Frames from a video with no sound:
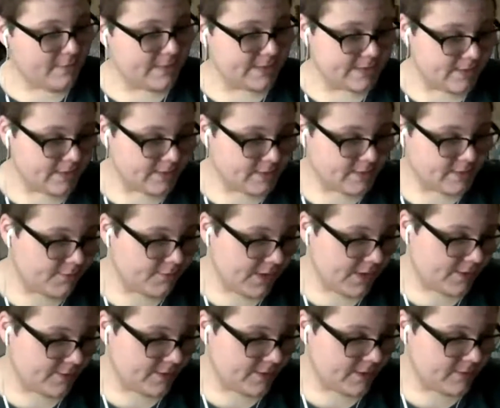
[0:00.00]
It's also
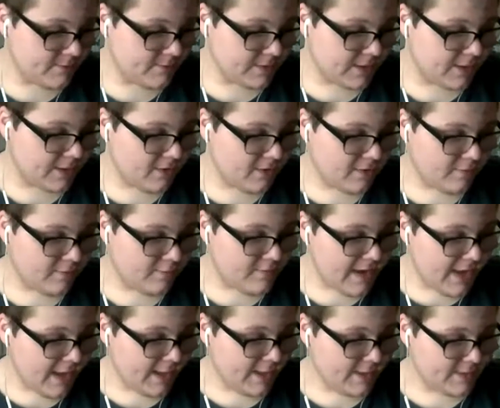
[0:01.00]
found in what they call
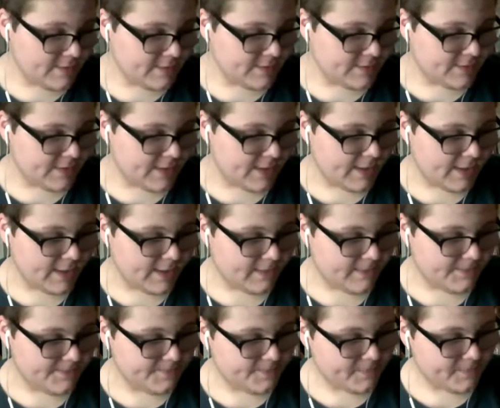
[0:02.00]
veins,
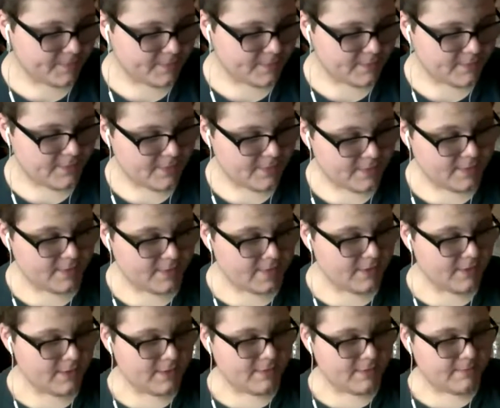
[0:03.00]

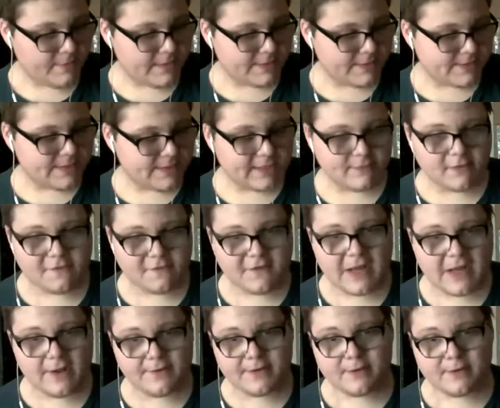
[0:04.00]
but it's never
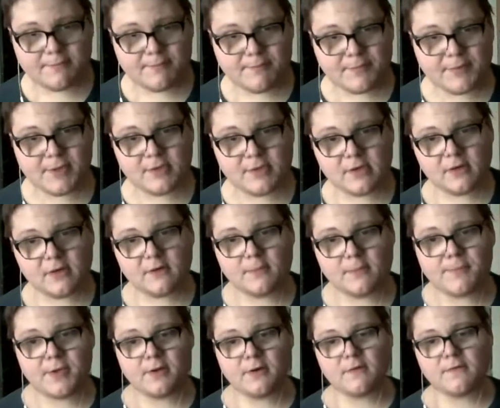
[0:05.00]
found in a pure
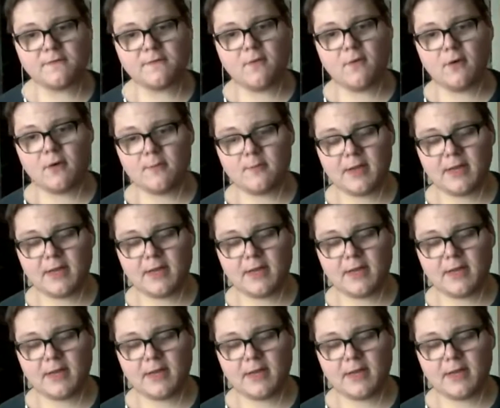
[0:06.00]
form.